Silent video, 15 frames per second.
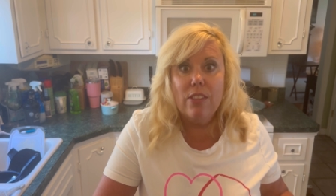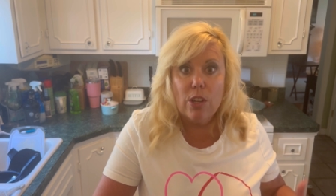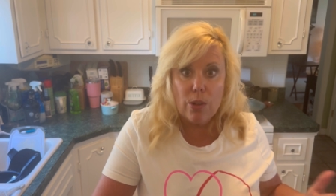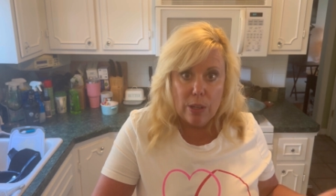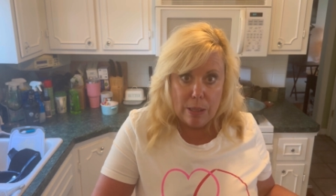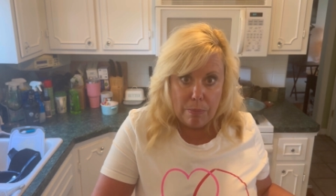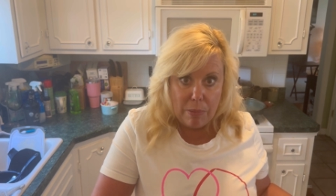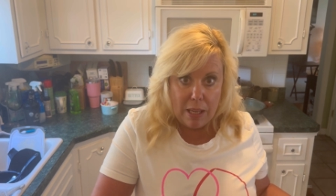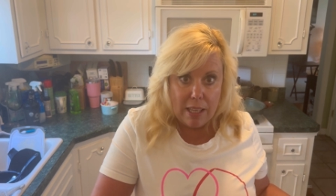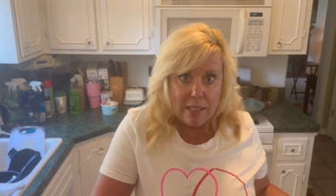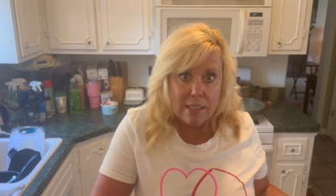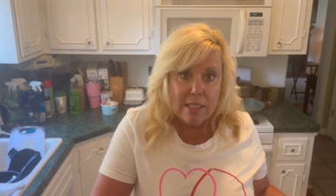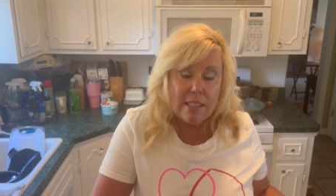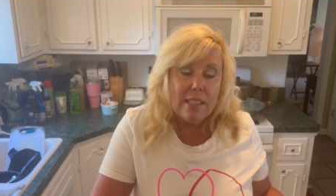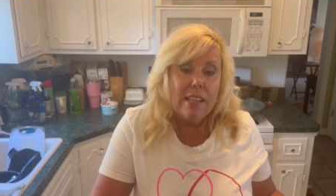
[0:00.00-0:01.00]
the green
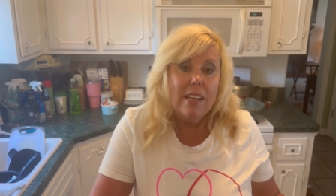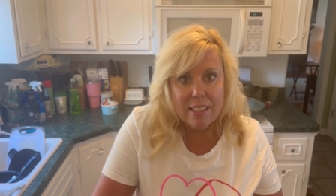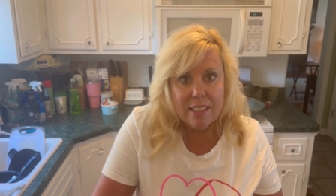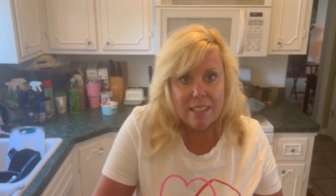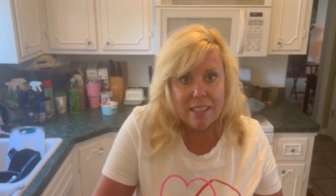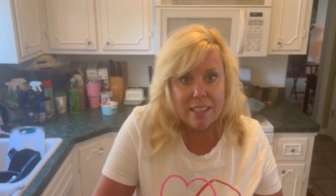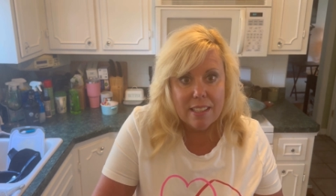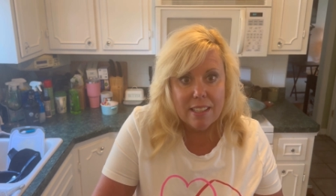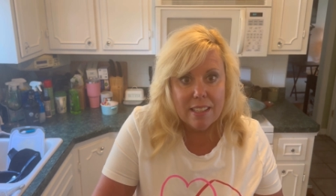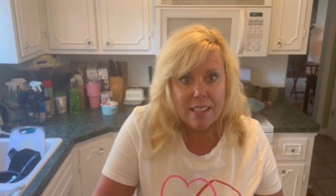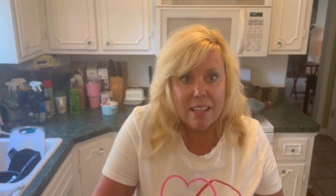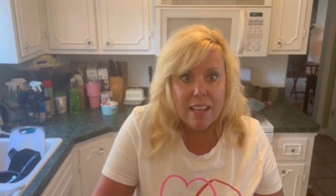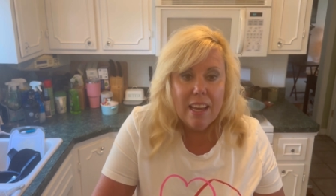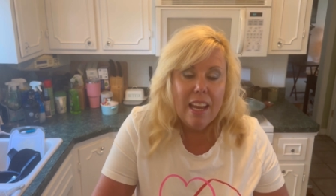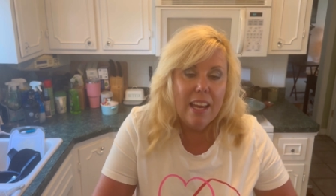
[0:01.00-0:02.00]
beans.
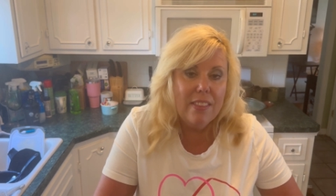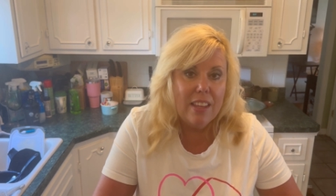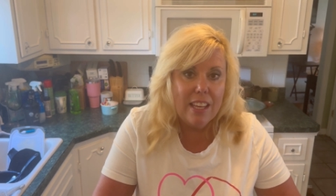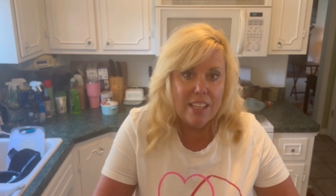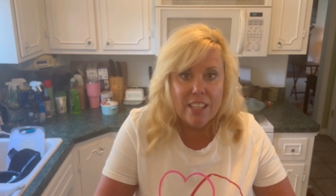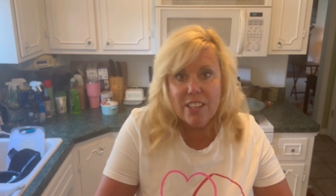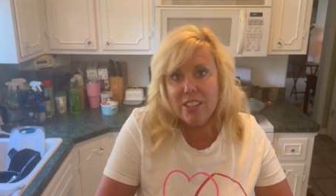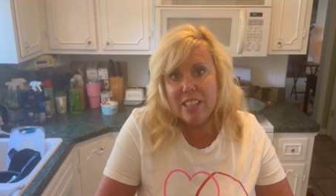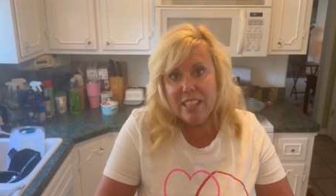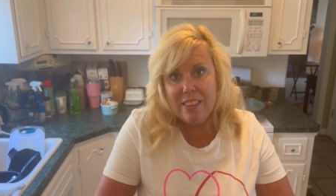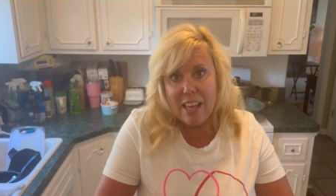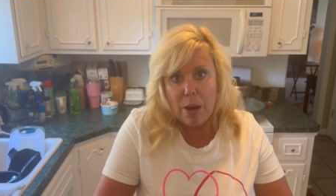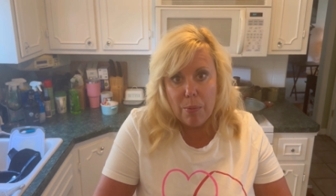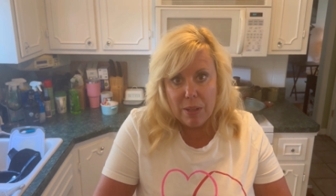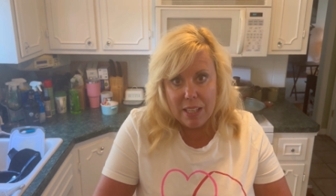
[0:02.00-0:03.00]
And then he'll eat
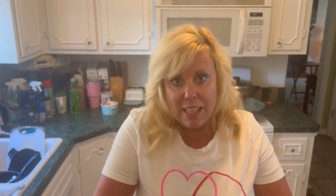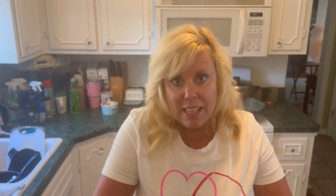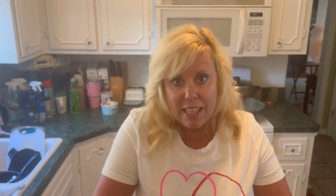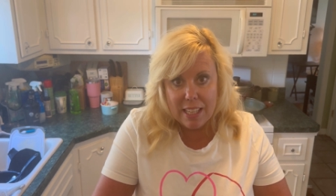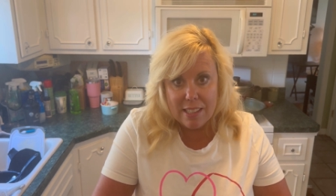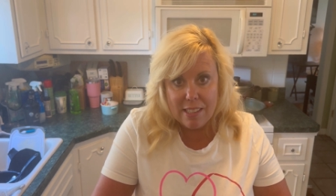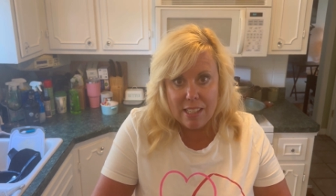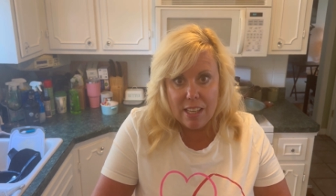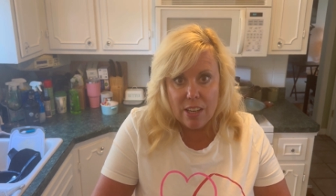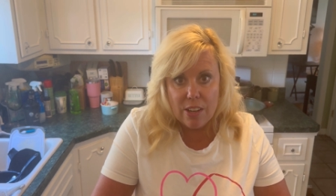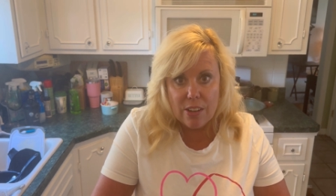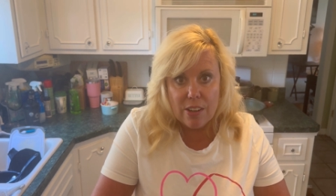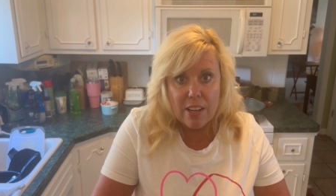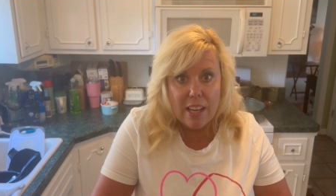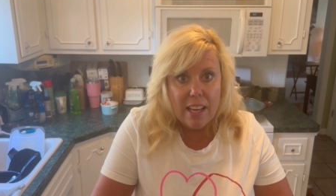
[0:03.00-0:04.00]
that when he gets
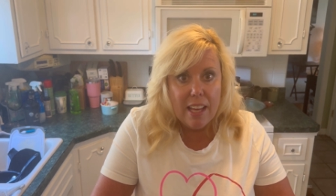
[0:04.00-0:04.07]
here.